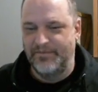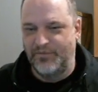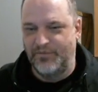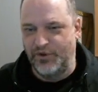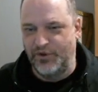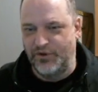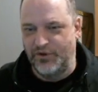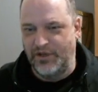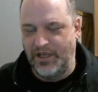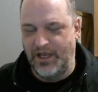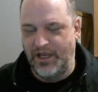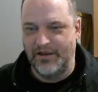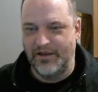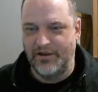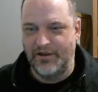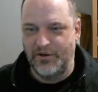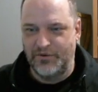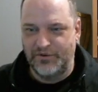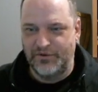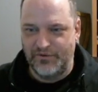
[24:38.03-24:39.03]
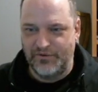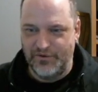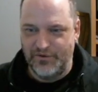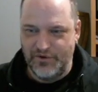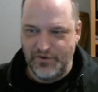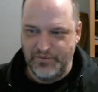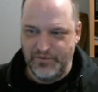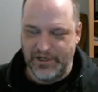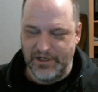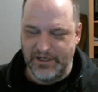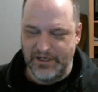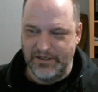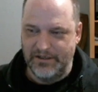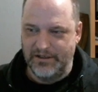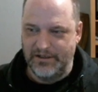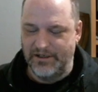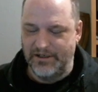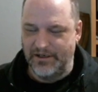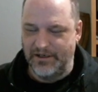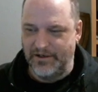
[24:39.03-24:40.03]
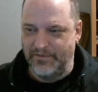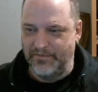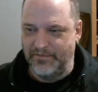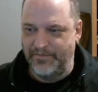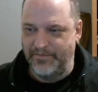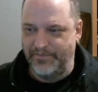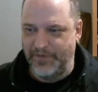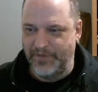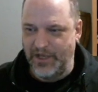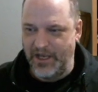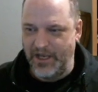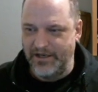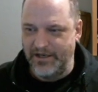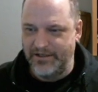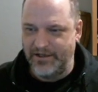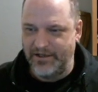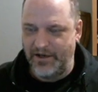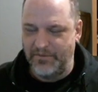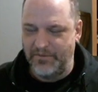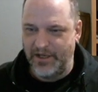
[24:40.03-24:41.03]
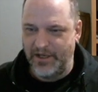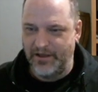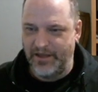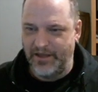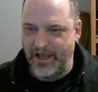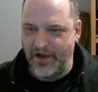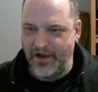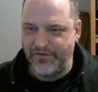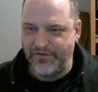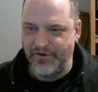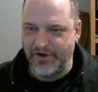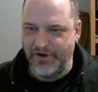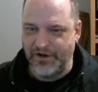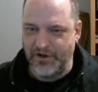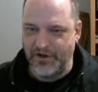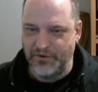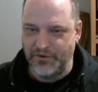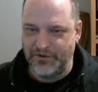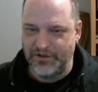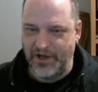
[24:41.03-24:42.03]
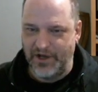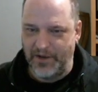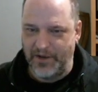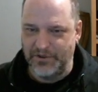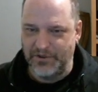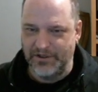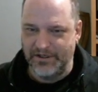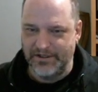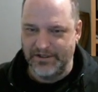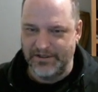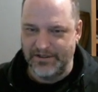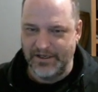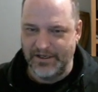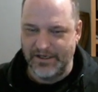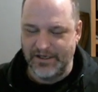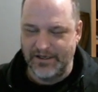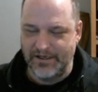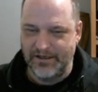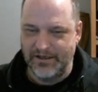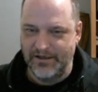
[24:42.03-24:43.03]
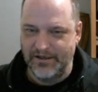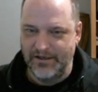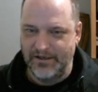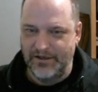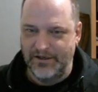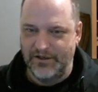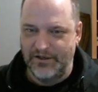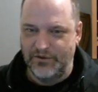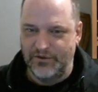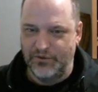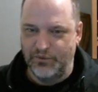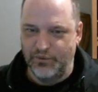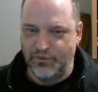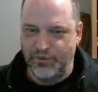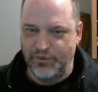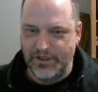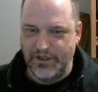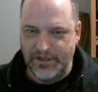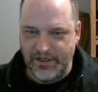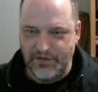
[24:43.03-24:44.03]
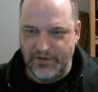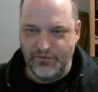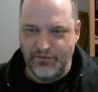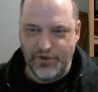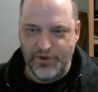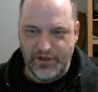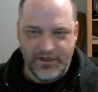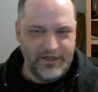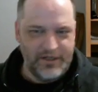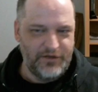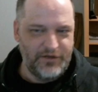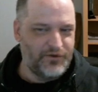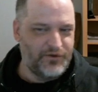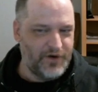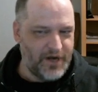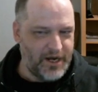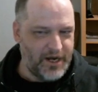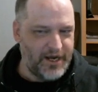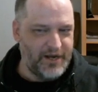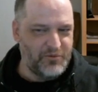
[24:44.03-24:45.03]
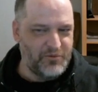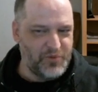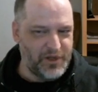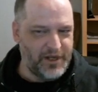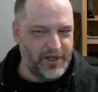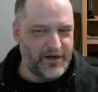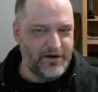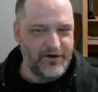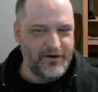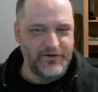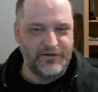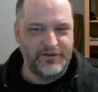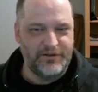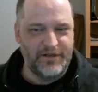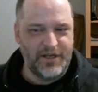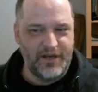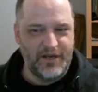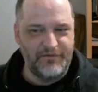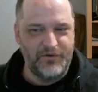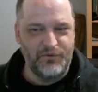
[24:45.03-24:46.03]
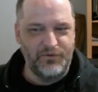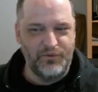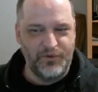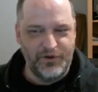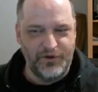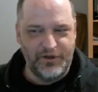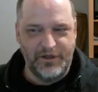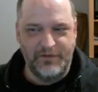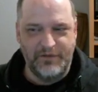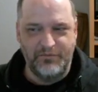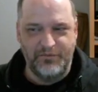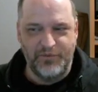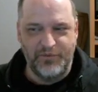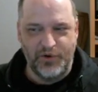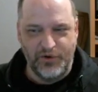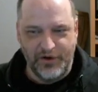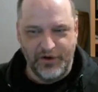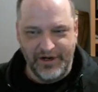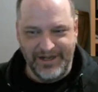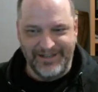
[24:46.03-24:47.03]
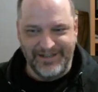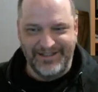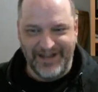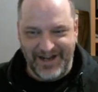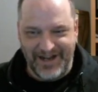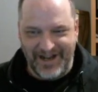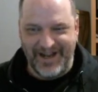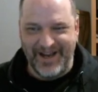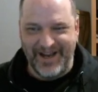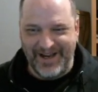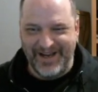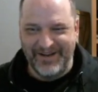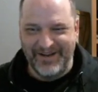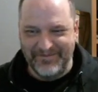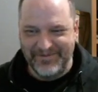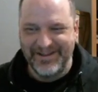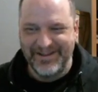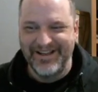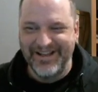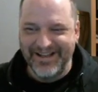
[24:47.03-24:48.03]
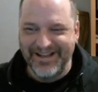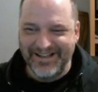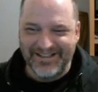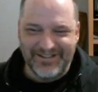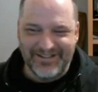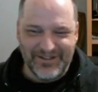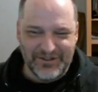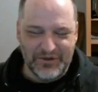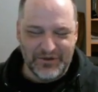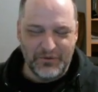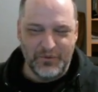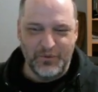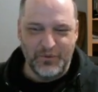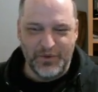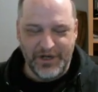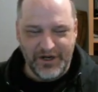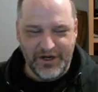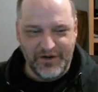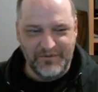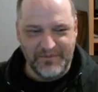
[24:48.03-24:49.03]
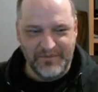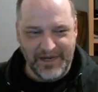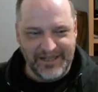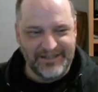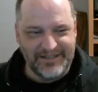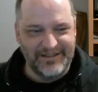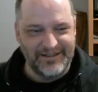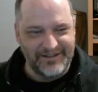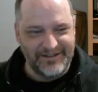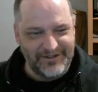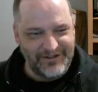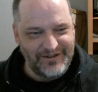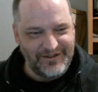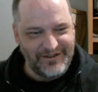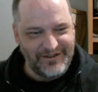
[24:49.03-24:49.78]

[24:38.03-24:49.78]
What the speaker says: where you can't ghost through, but anytime they allow for a ghost option, it's really, really try, players, to have a really boring time. It's just a weird message,